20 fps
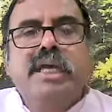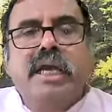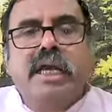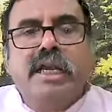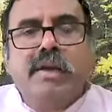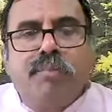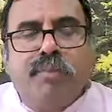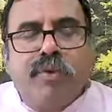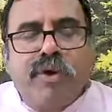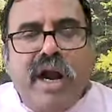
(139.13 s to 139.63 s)

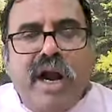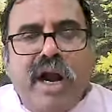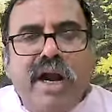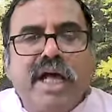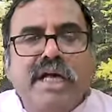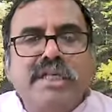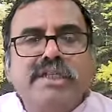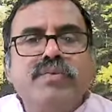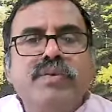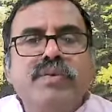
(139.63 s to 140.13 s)
in
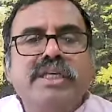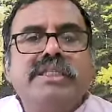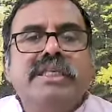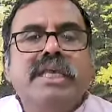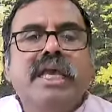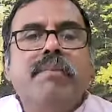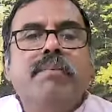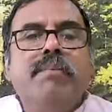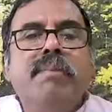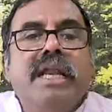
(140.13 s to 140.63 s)
Puranas, we
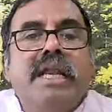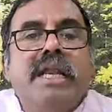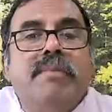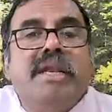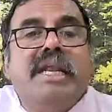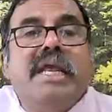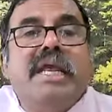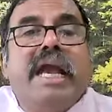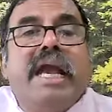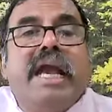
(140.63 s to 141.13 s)
see many,
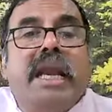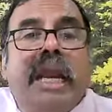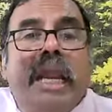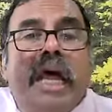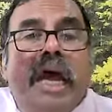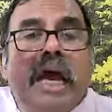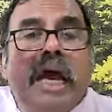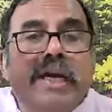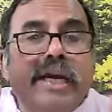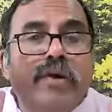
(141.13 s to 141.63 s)
many
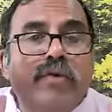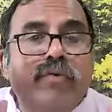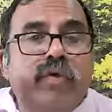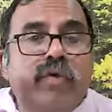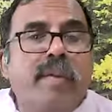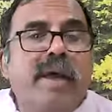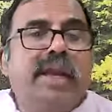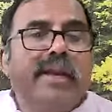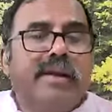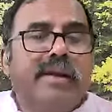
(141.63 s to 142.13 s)
enlightened
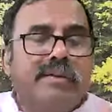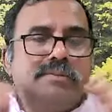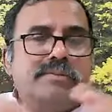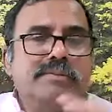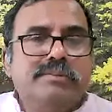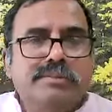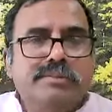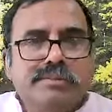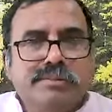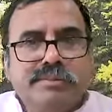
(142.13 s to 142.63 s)
women,
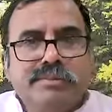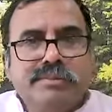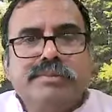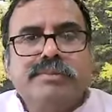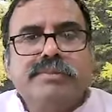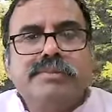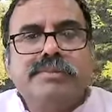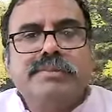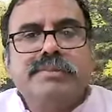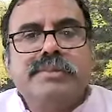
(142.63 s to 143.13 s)

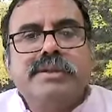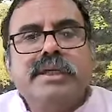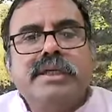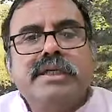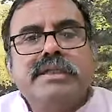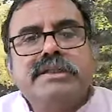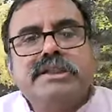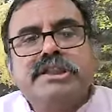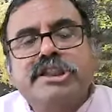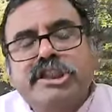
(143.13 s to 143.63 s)

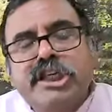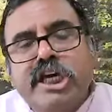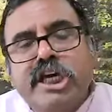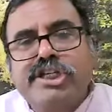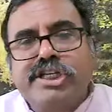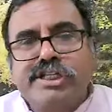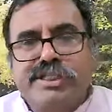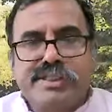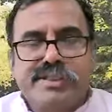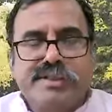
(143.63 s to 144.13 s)

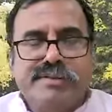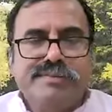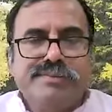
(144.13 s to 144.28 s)
sages.